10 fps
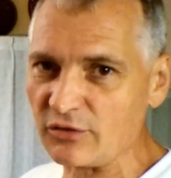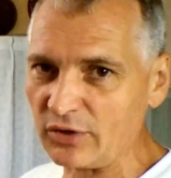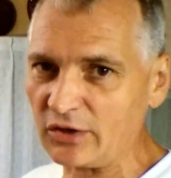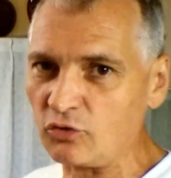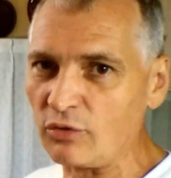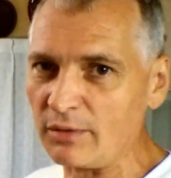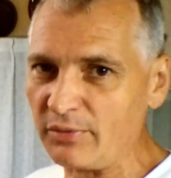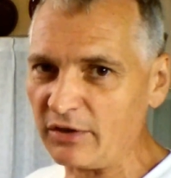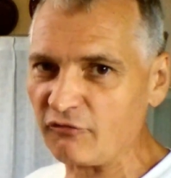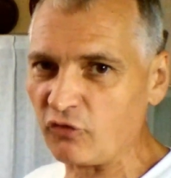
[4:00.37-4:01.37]
so that you will
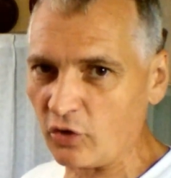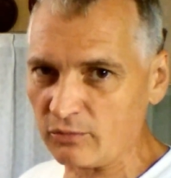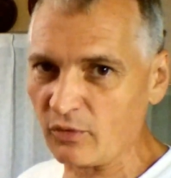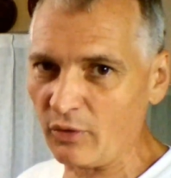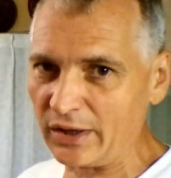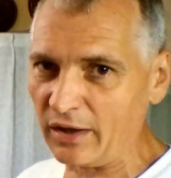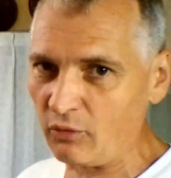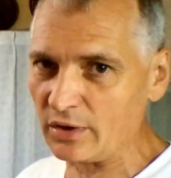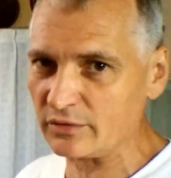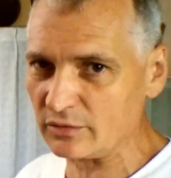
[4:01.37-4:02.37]
be informed when I
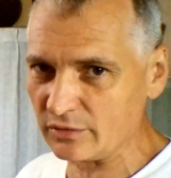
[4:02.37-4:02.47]
will